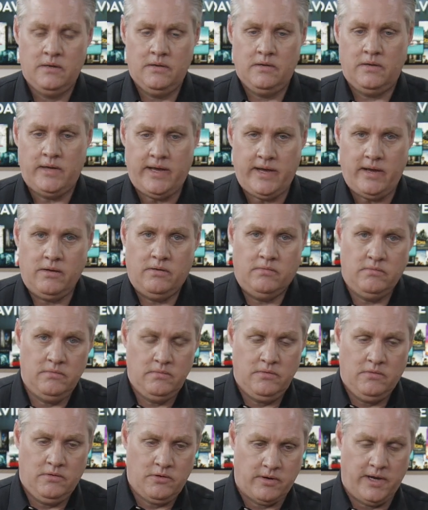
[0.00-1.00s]
how
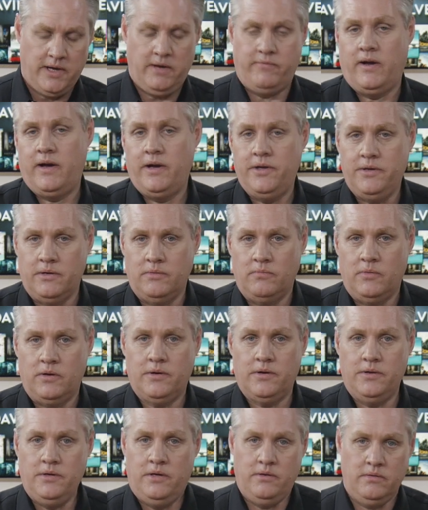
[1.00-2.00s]
creative are you and what
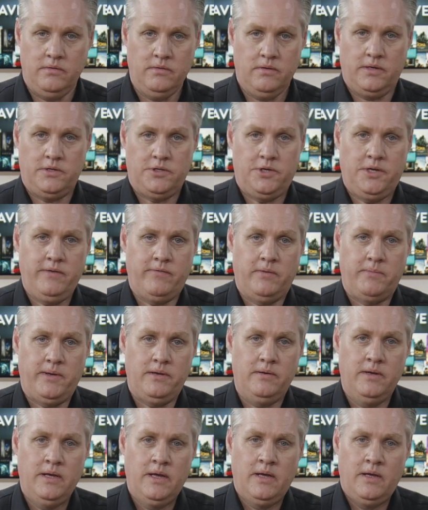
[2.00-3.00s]
can you achieve. I
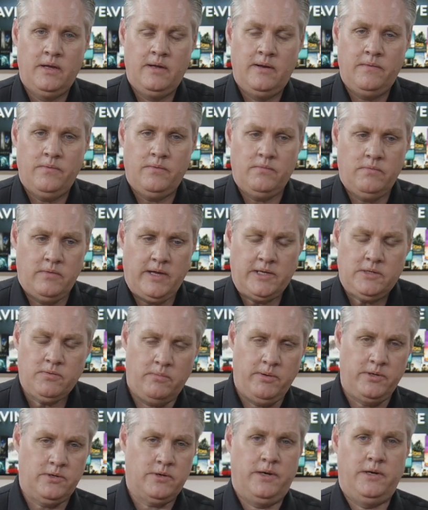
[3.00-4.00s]
mean, that's what
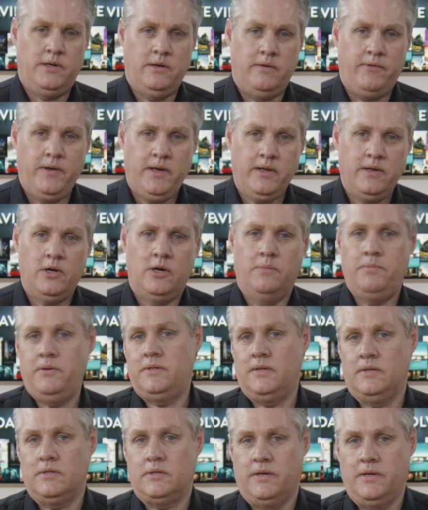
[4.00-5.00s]
we're trying to do. If we can help you
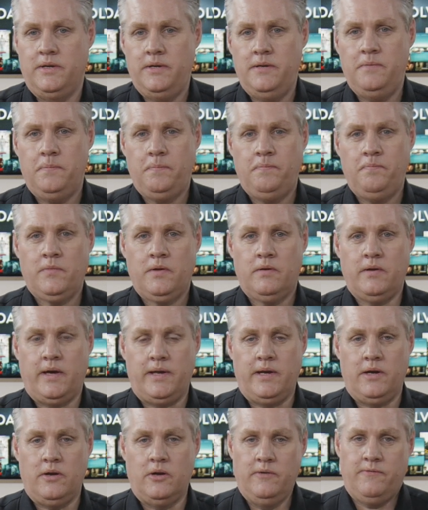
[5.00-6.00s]
succeed, and
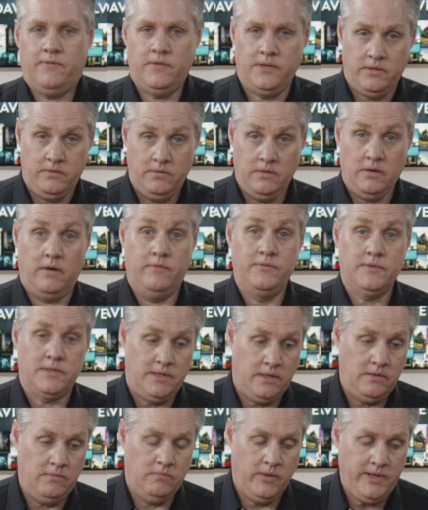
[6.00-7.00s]
then hopefully,
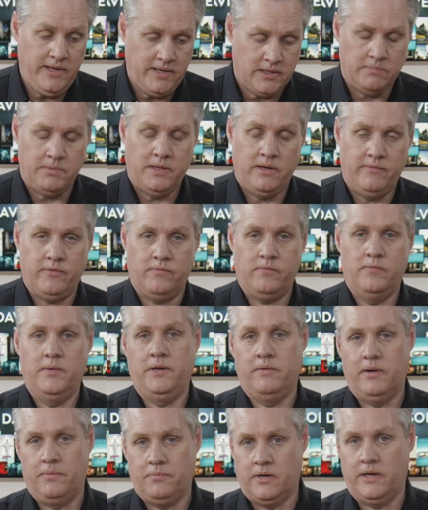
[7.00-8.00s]
obviously, we get the benefit from when
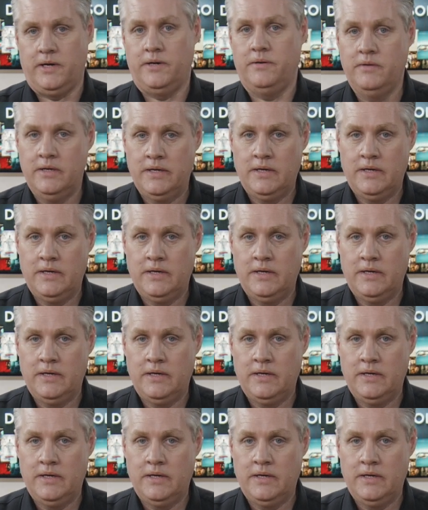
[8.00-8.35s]
you upgrade